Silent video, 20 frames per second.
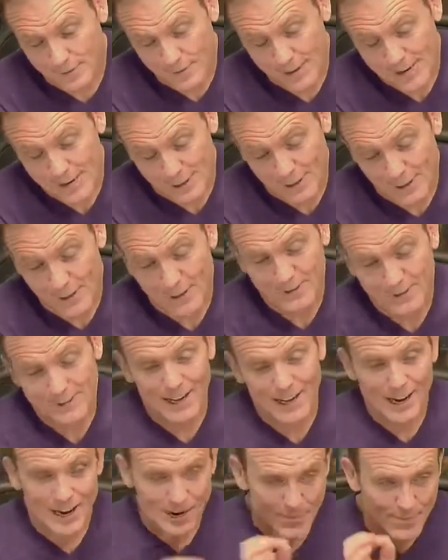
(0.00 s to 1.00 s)
spent a lot of
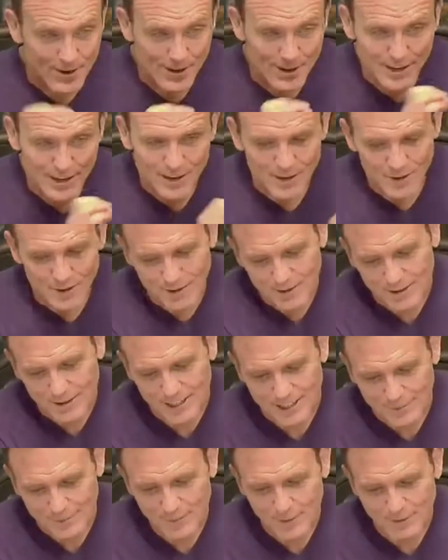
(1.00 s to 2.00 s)
time
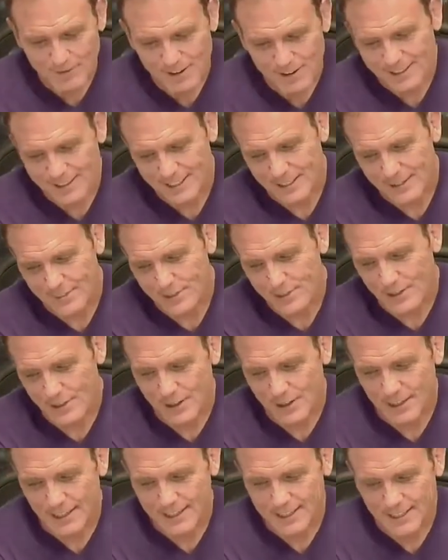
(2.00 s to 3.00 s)
really perfecting them.
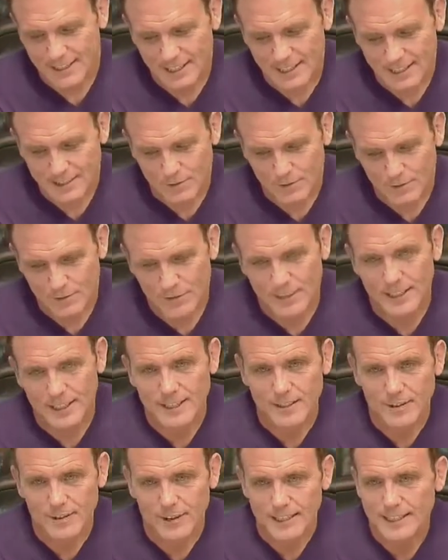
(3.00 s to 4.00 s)
So it's, it's
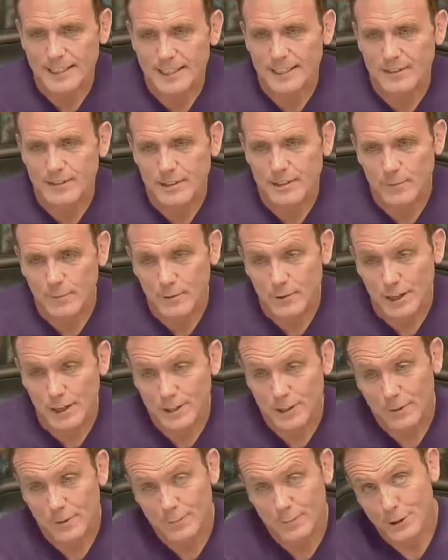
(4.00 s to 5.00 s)
really great to hear someone who
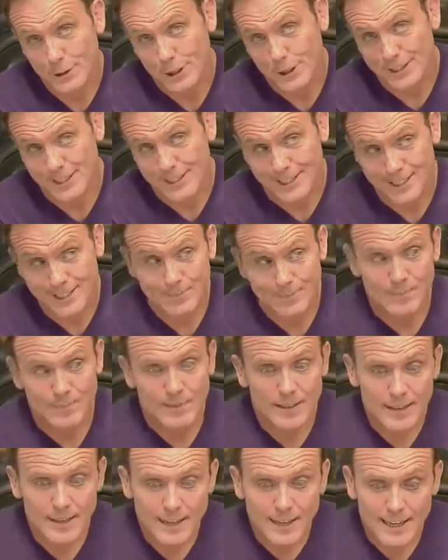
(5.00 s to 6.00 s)
actually appreciates it.
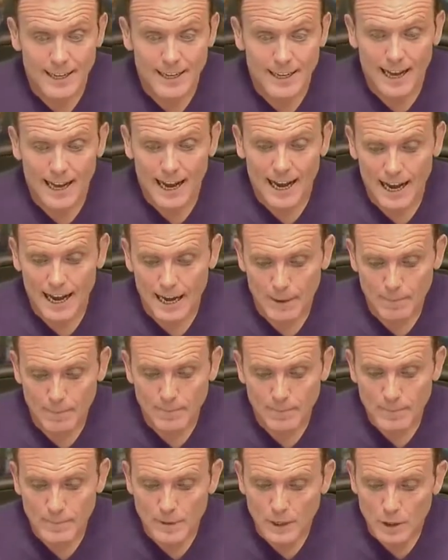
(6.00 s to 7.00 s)

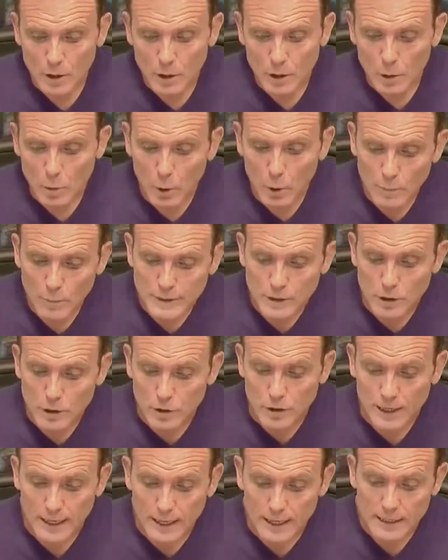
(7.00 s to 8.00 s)
Um, what we
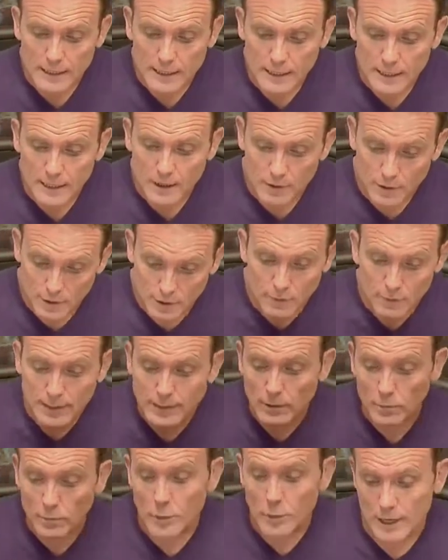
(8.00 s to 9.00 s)
do that, the, the
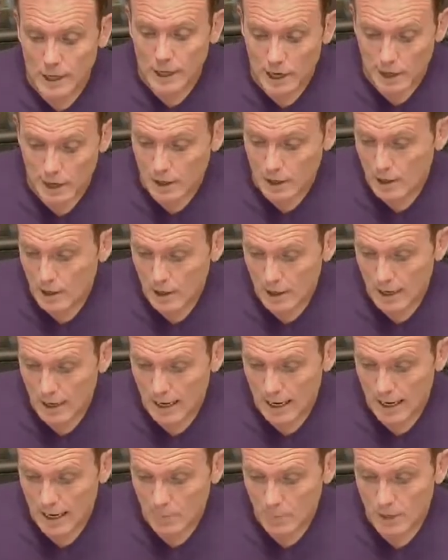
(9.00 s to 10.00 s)
reason we are
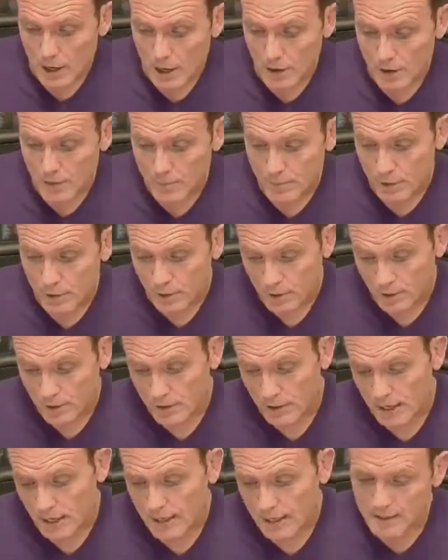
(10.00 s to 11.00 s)
uh, we are
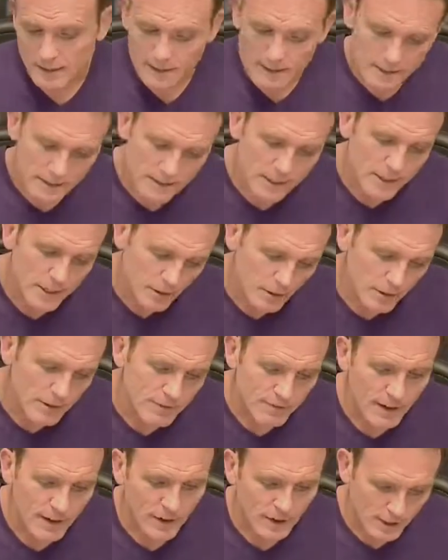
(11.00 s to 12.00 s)
immune. And you know, in
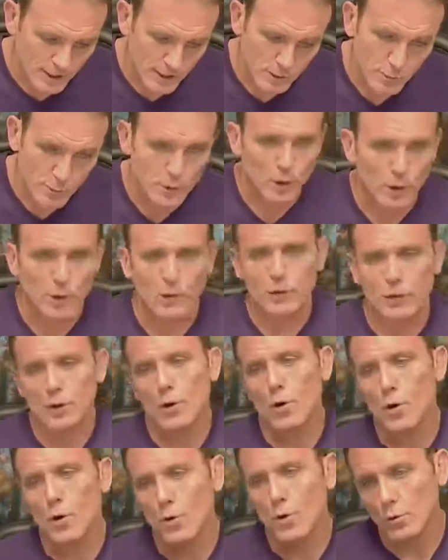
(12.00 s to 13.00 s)
fairness, we're not
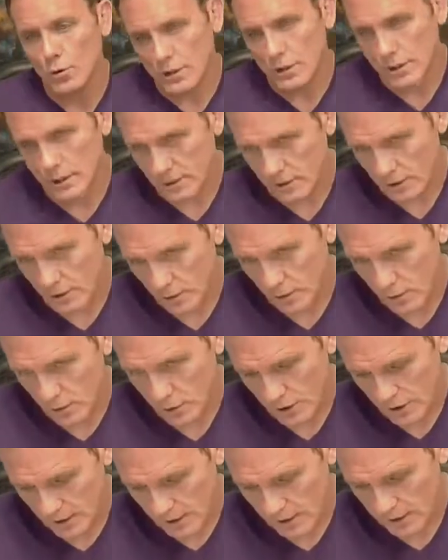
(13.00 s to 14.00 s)
the only solution